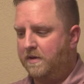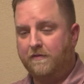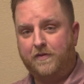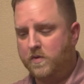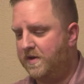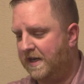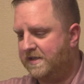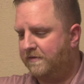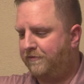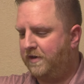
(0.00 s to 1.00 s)
the food
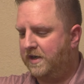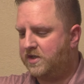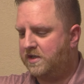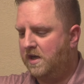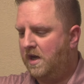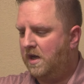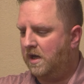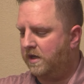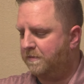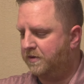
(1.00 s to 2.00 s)
nice and fresh.
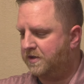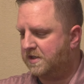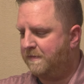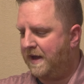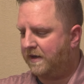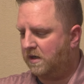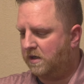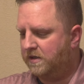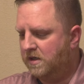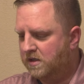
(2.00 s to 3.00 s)
Uh, you put this back
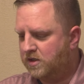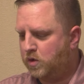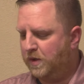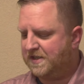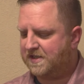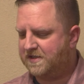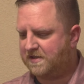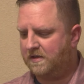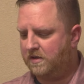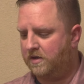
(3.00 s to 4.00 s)
on,
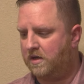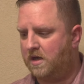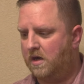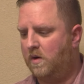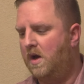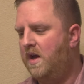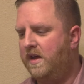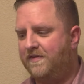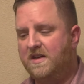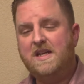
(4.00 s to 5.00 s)
twists, good to go.
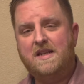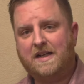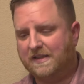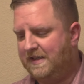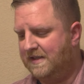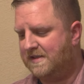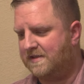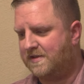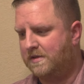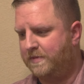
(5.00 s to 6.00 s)
If you need to clean this,
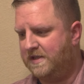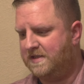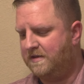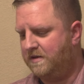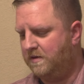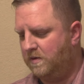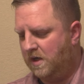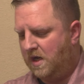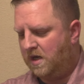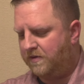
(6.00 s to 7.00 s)
it's super easy to do.
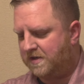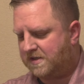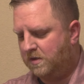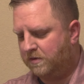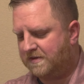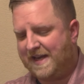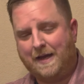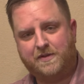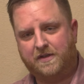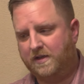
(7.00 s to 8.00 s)
Uh, there's two little
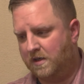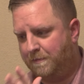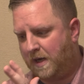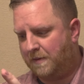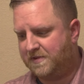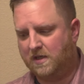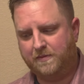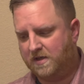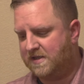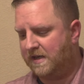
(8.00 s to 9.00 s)
tabs on here, pops up.
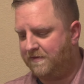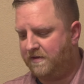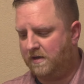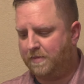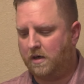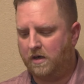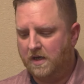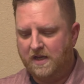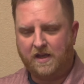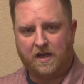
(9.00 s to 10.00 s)
You can take everything apart
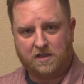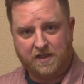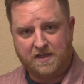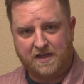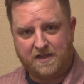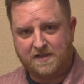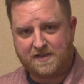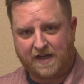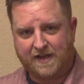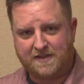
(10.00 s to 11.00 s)
and clean the
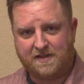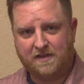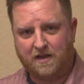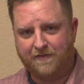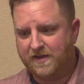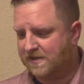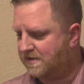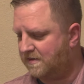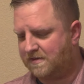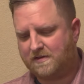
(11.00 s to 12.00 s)
insides of
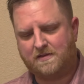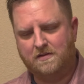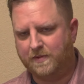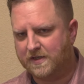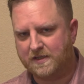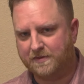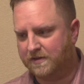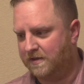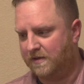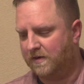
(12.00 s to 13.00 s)
this. It's super simple
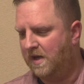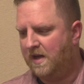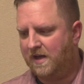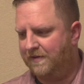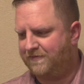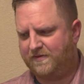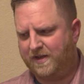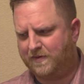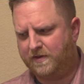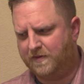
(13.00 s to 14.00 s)
to do. I've
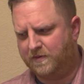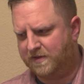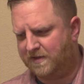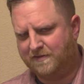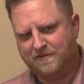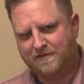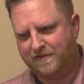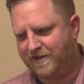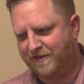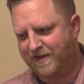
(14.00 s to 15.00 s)
never even really
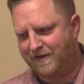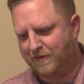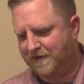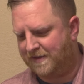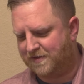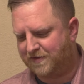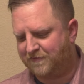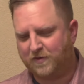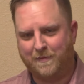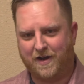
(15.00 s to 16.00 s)
done that. I've only had this
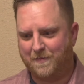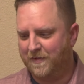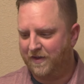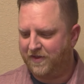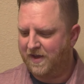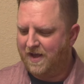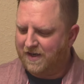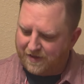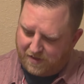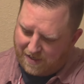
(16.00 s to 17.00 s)
for about a month.
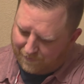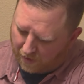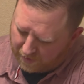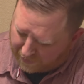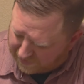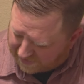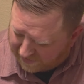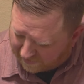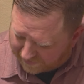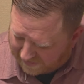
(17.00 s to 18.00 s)
And then you have all the buttons
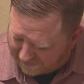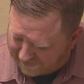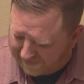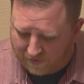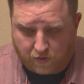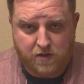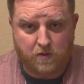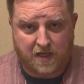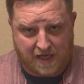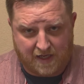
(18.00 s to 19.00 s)
here on the outside where you
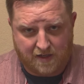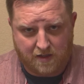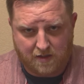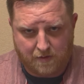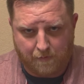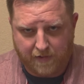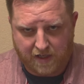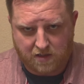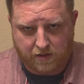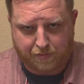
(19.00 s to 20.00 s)
can
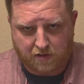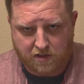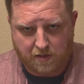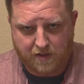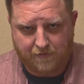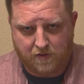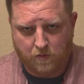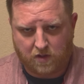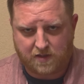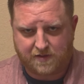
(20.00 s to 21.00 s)
manually program it if you
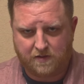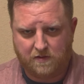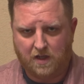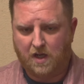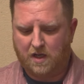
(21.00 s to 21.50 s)
want to.